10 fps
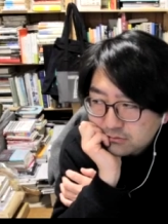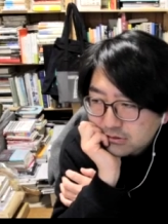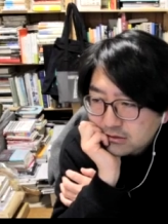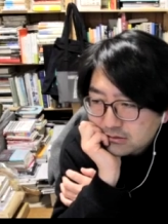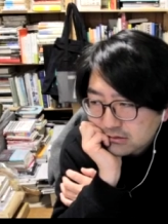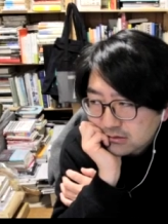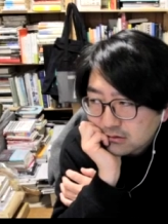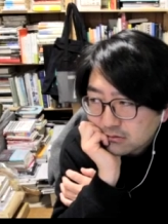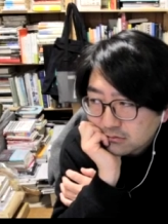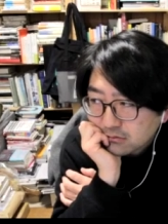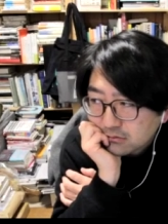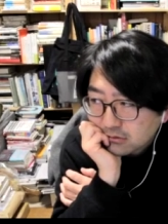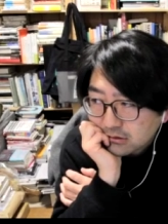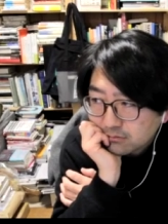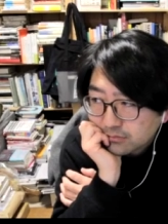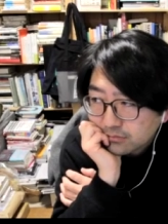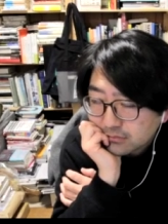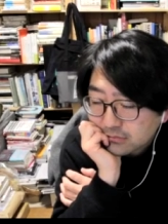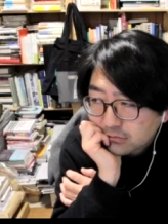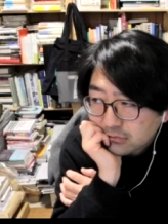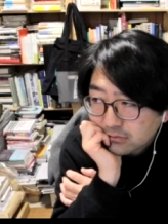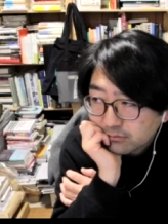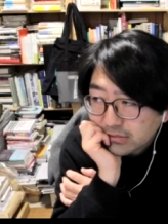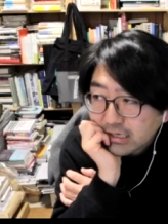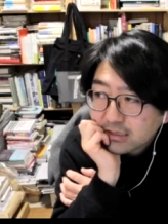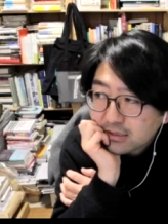We can still going back.